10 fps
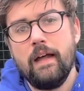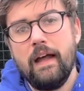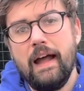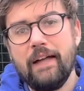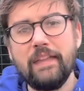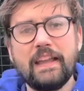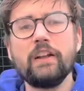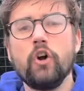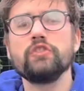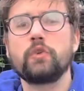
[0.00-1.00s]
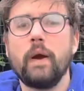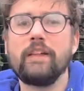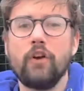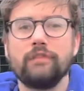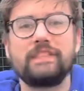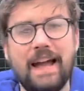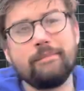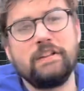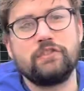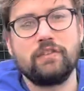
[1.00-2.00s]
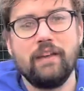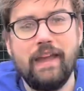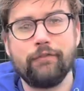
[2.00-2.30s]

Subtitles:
And they can cause quite a lot of damage if